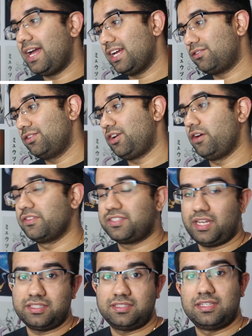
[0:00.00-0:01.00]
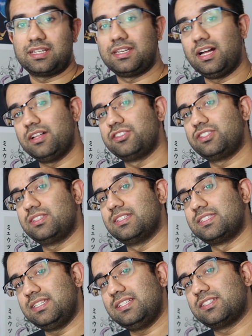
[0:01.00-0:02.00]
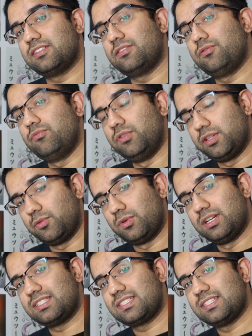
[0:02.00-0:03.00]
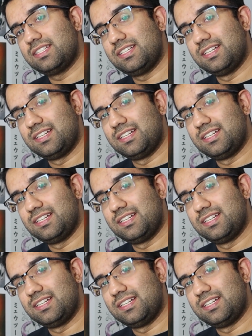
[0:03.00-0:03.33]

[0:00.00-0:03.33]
accurate all the science and technology in this season really was.